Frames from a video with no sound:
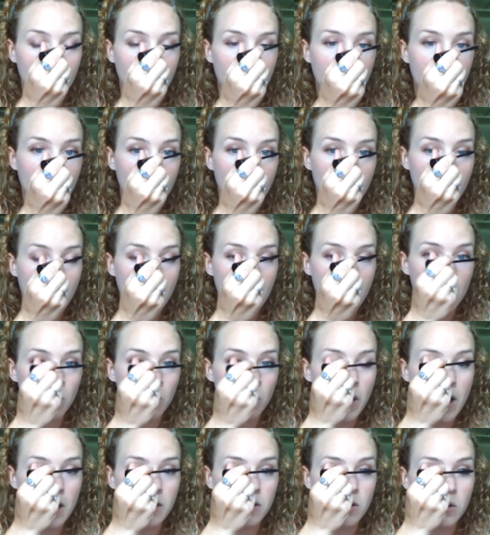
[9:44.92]

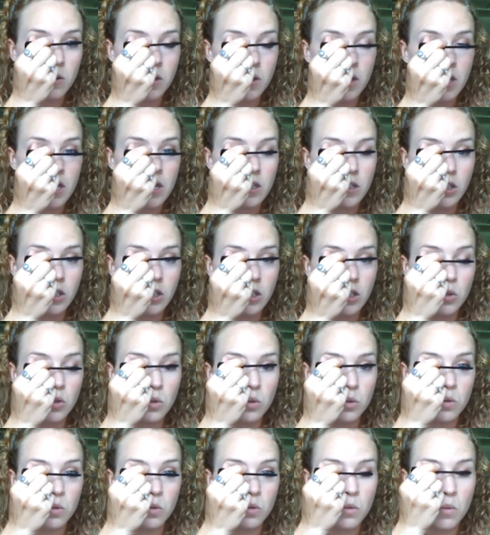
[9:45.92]
rather than
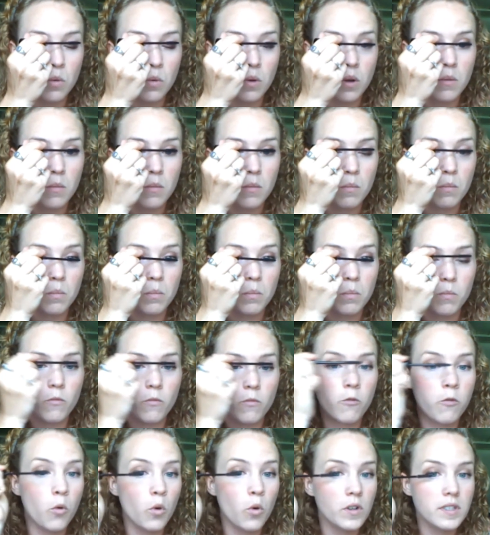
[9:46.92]
you
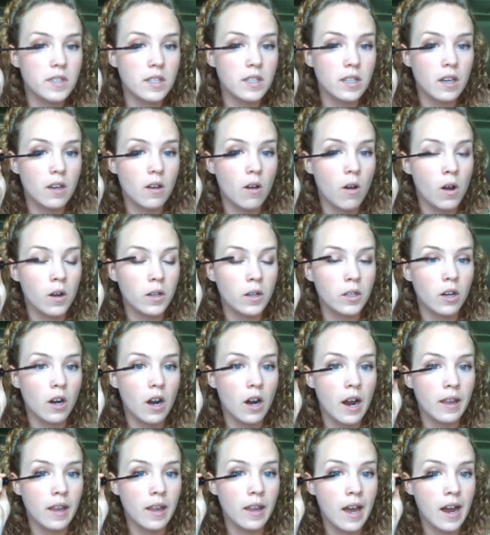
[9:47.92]
forcing it on your
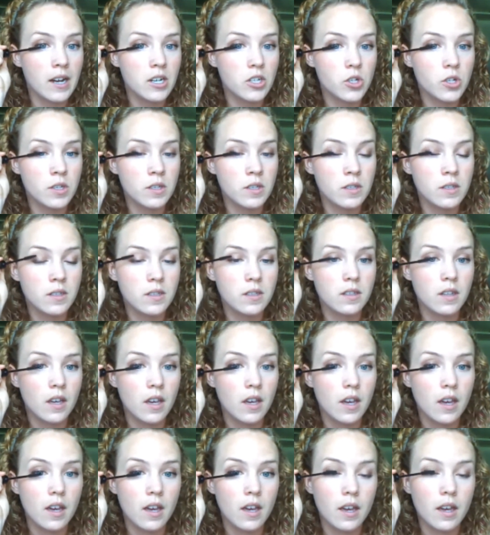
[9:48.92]
eyelashes
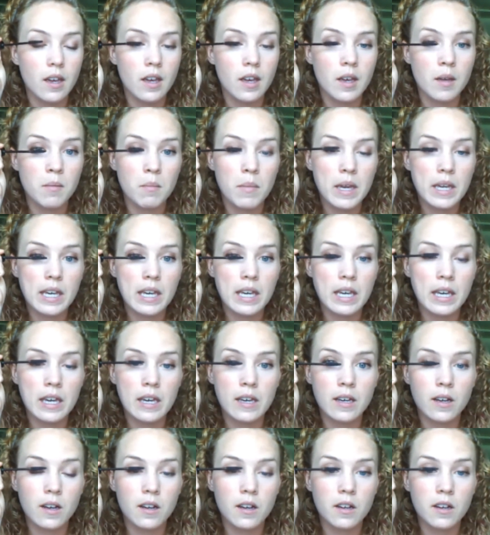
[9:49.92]
and making it
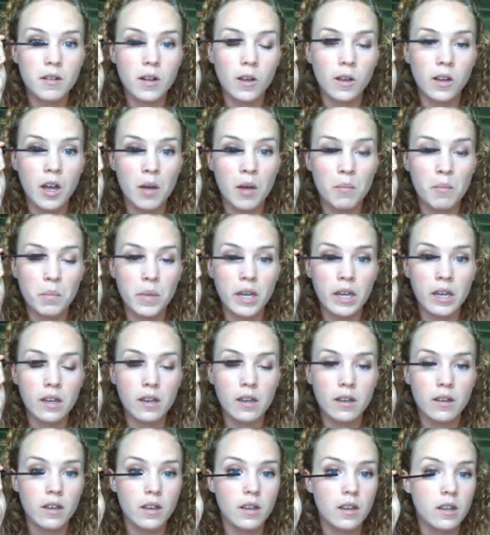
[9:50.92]
clumpy.
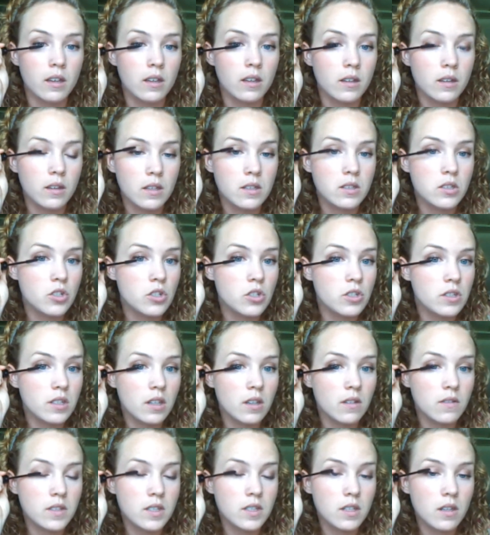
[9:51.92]
This just
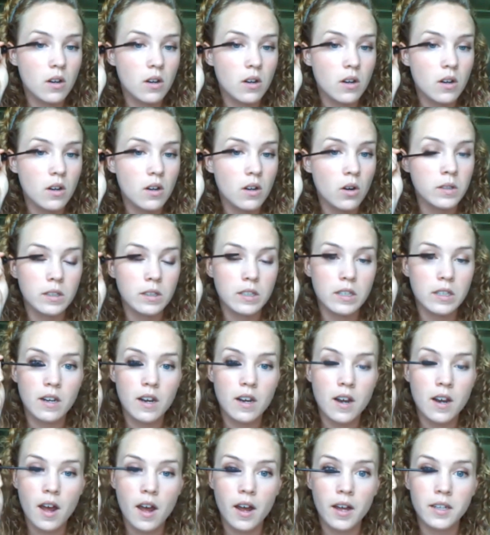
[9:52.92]
gives it a really
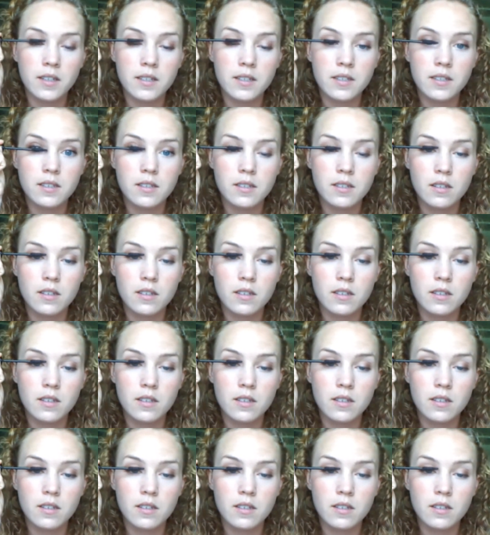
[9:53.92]
nice